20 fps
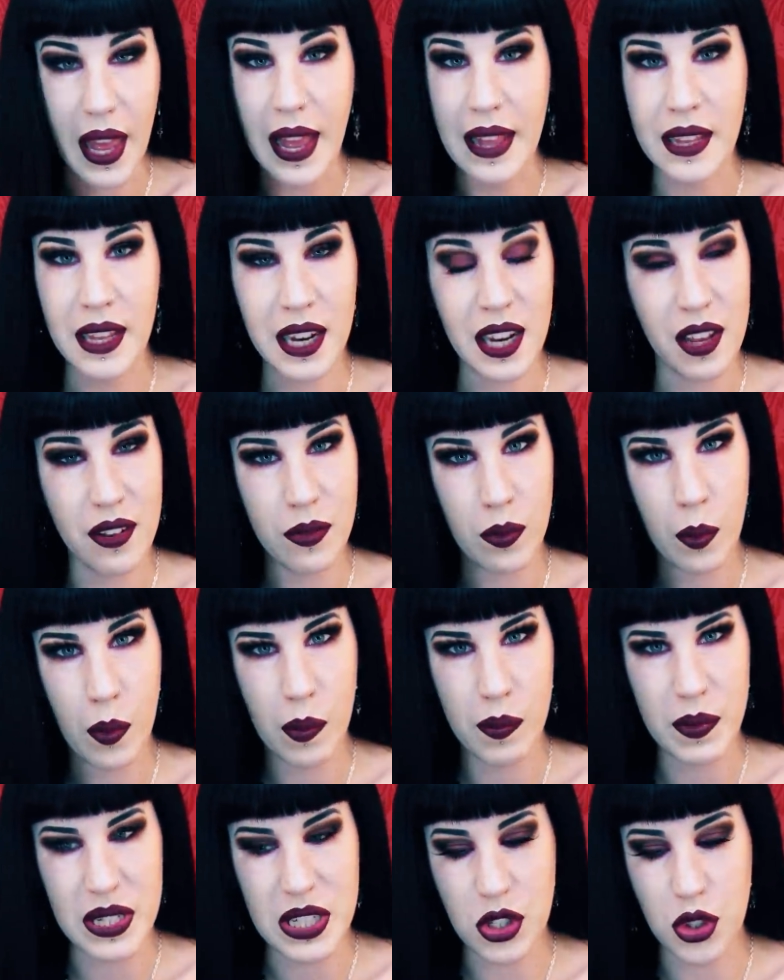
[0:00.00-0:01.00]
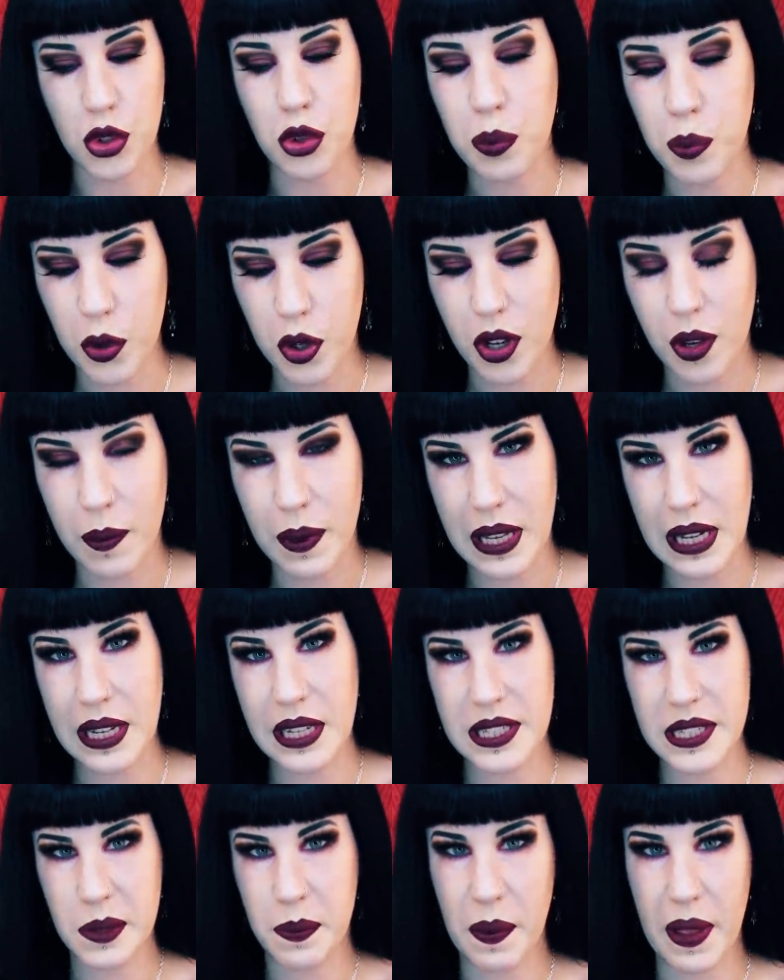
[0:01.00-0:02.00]
And then even when we do put him in
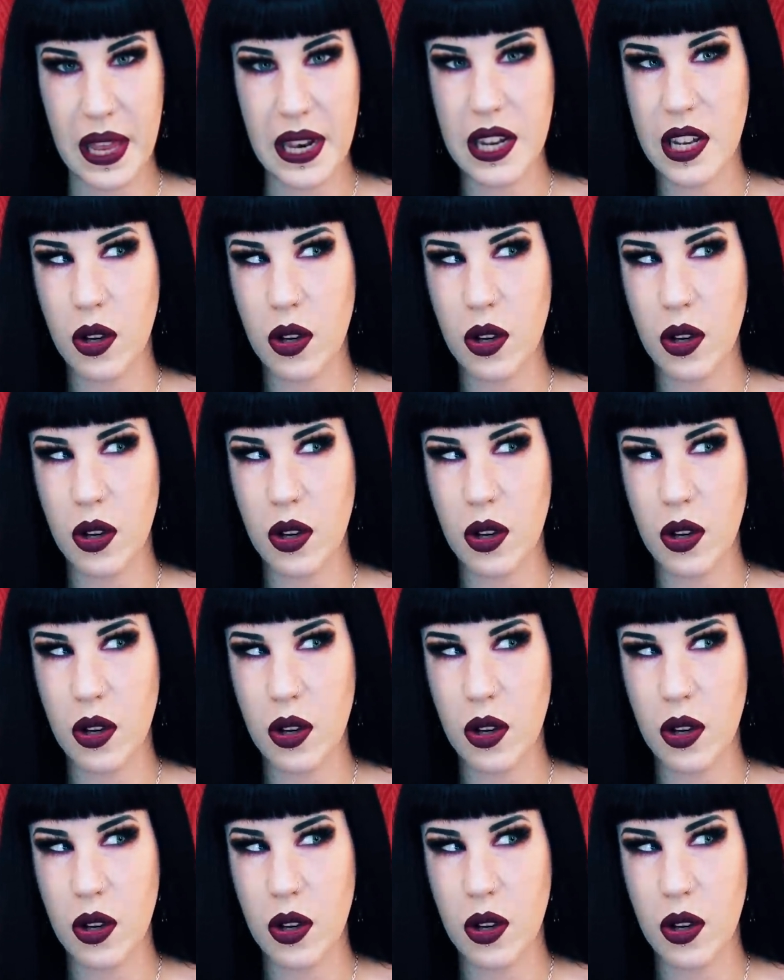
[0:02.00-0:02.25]
his bed,